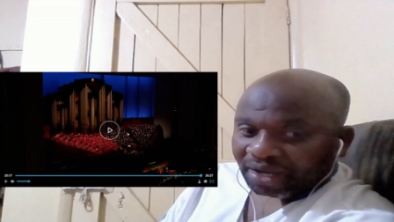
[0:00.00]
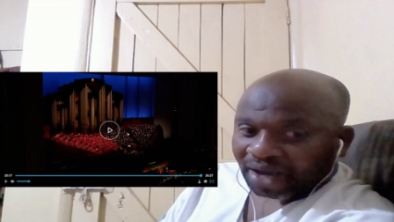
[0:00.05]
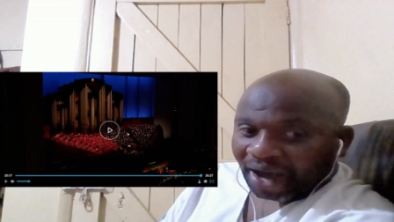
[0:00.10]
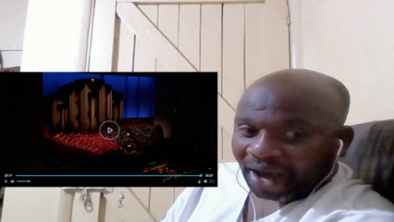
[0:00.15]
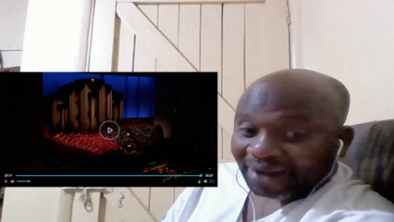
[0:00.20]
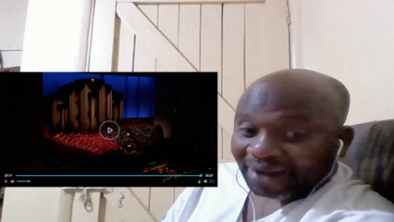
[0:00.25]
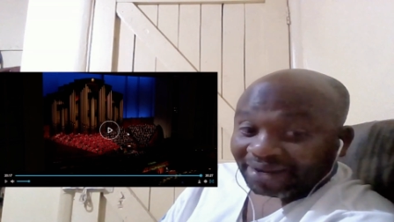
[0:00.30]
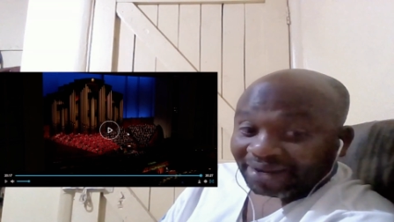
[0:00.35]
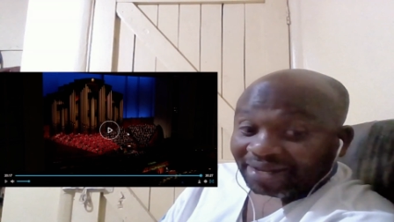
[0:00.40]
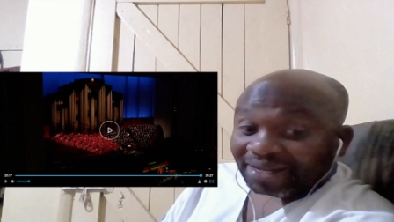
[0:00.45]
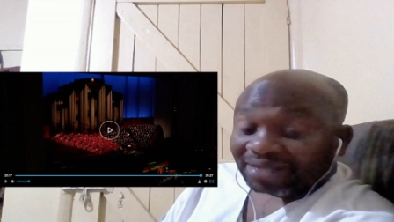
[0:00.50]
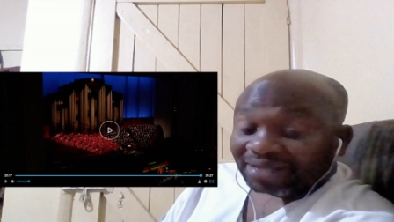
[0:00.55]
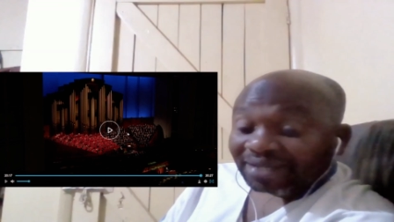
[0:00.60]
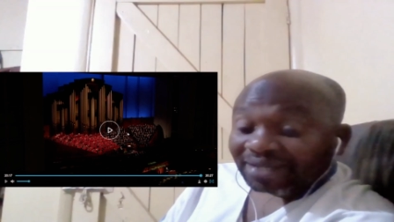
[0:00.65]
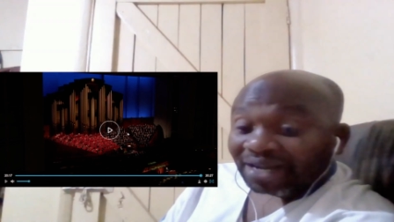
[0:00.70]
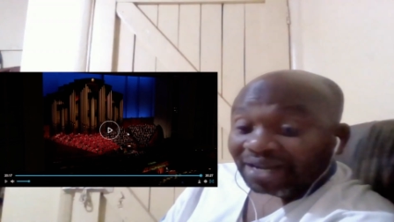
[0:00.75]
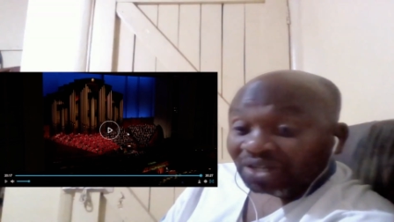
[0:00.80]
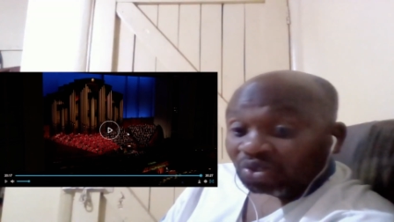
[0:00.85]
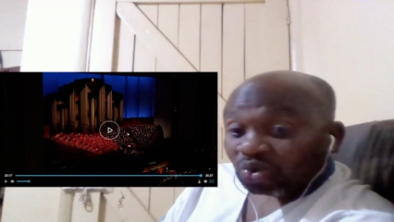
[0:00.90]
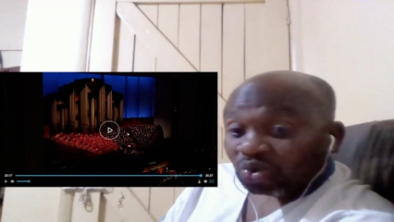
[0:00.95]
And he has
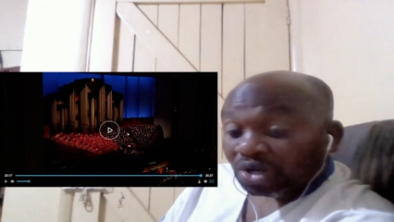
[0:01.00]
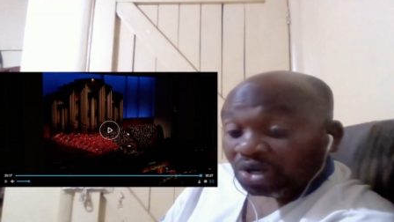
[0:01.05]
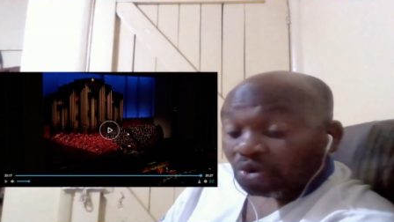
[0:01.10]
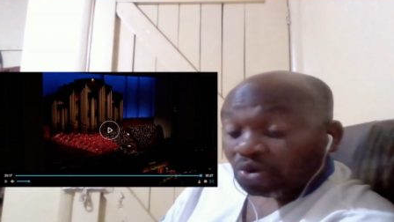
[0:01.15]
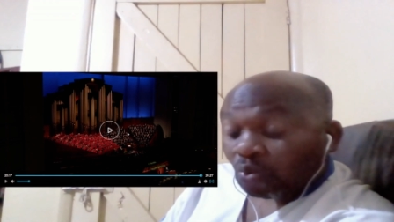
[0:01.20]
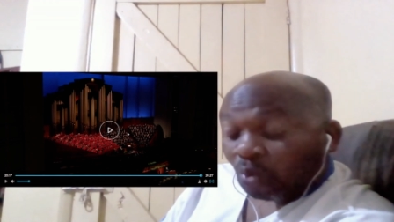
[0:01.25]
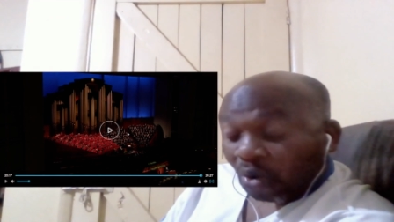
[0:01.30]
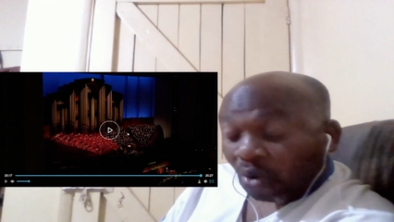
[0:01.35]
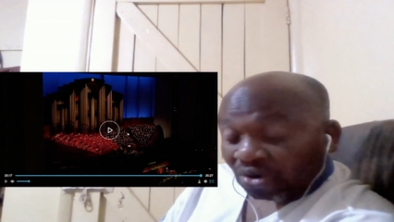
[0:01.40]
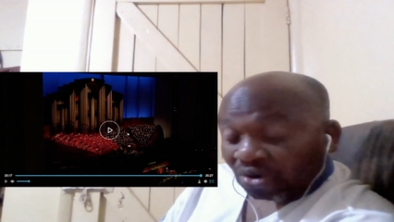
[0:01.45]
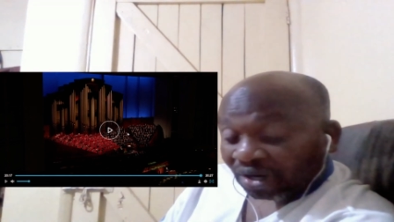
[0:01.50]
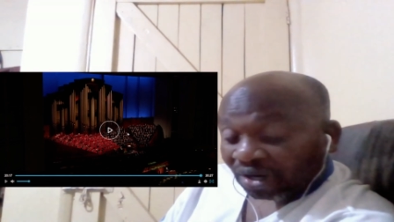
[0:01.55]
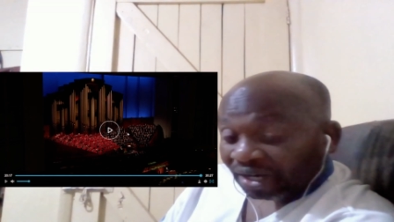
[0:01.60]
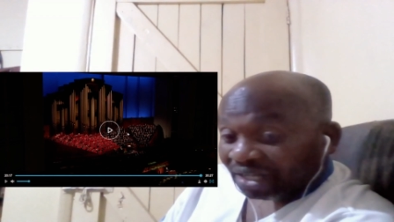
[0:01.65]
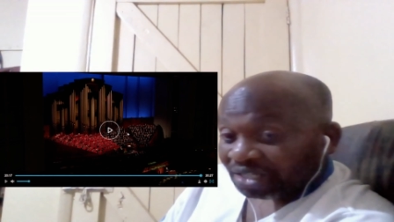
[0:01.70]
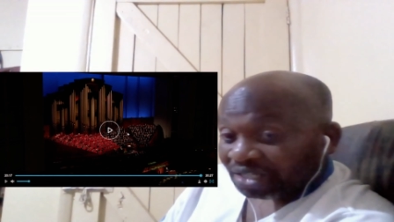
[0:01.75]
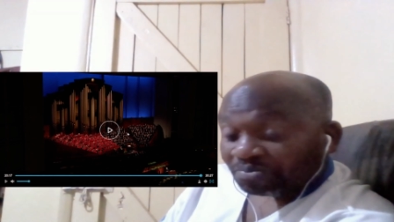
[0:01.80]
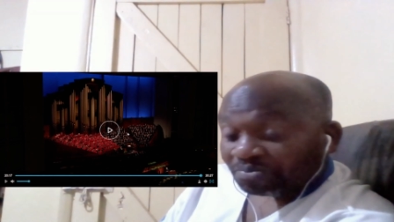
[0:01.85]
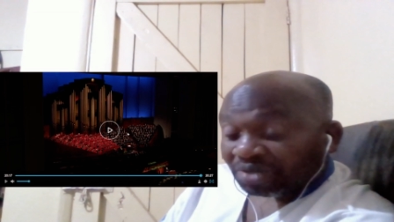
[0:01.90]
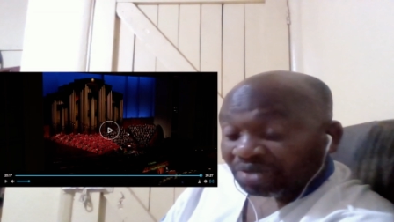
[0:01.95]
actually warned,
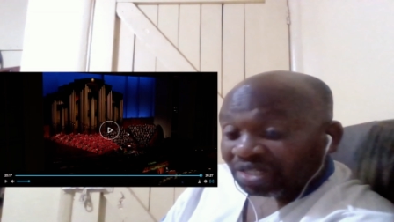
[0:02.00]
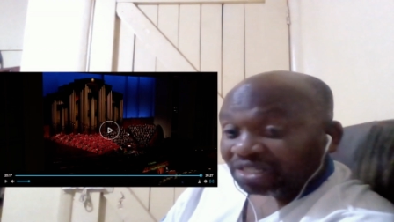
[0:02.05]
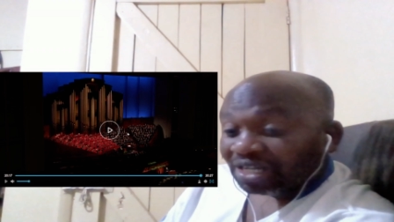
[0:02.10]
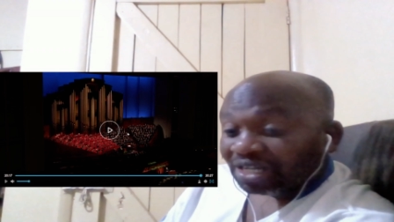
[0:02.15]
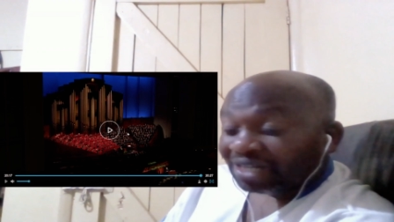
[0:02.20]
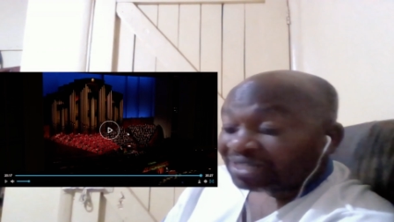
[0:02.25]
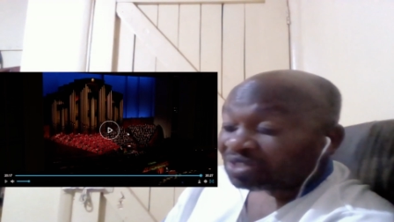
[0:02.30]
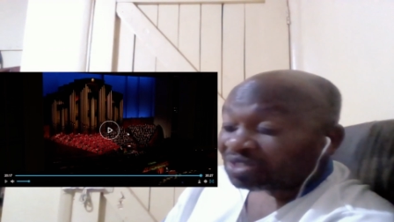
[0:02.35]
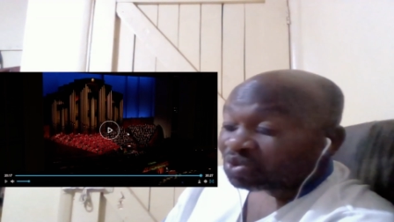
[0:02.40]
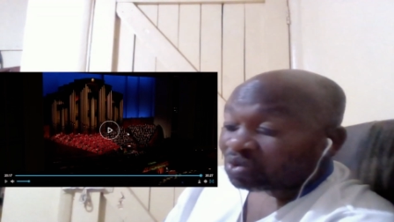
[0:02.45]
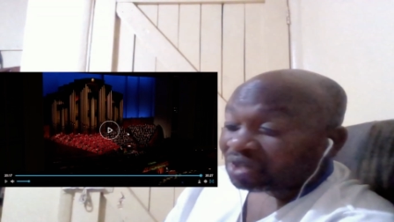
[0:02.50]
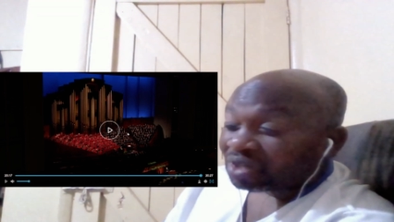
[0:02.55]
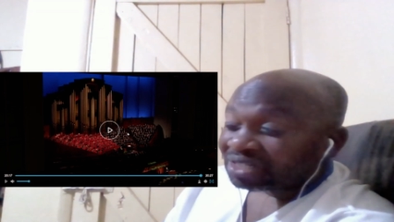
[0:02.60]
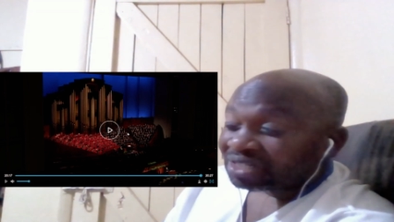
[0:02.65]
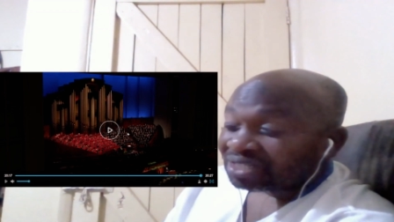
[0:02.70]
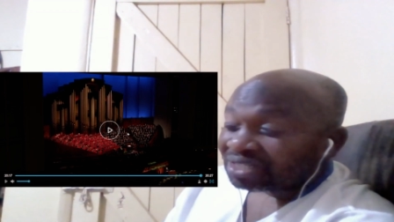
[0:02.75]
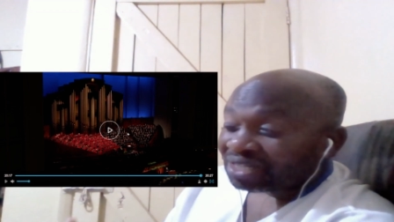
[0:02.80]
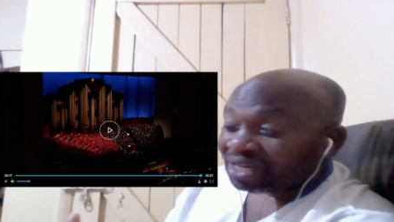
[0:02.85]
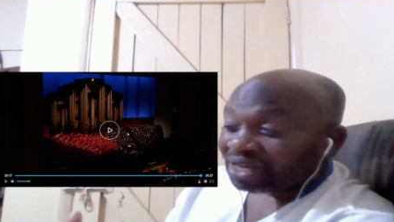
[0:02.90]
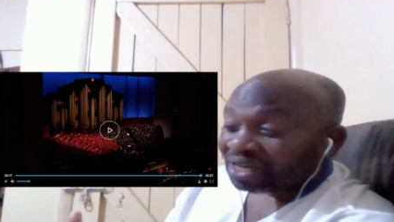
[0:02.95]
especially to the
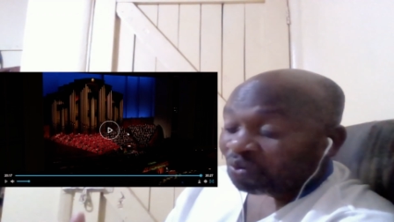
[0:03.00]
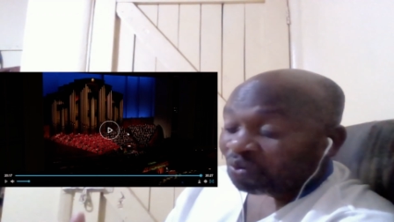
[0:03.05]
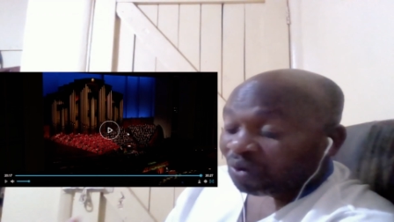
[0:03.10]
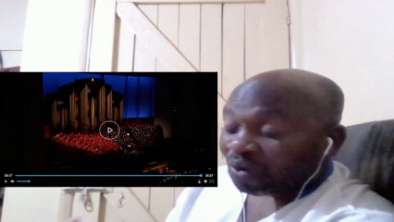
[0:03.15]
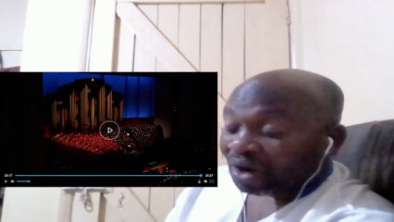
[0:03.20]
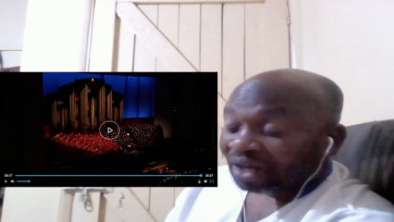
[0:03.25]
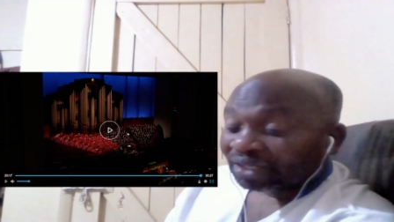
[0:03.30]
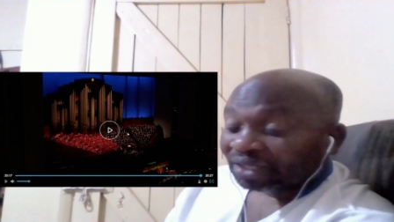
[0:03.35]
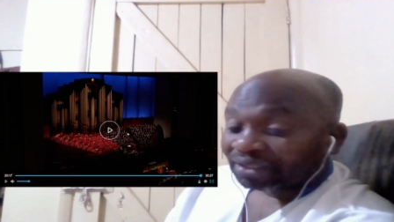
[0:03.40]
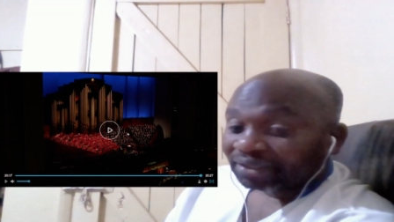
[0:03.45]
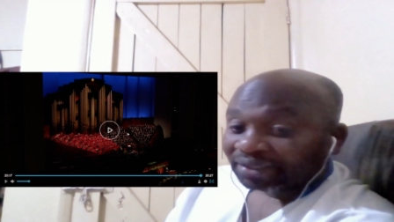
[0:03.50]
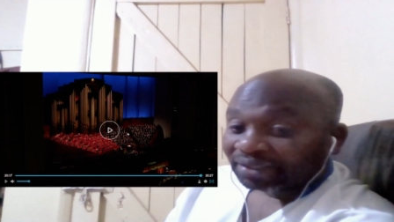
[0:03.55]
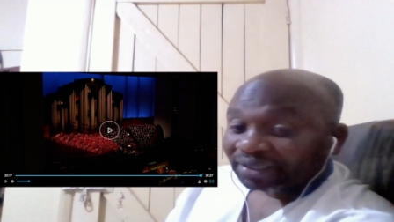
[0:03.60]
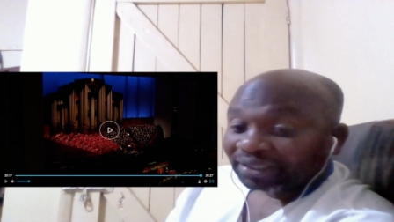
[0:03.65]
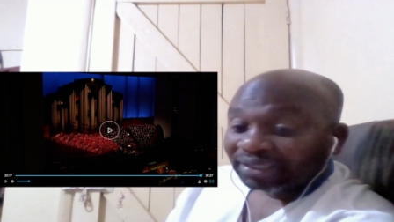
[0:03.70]
entire world,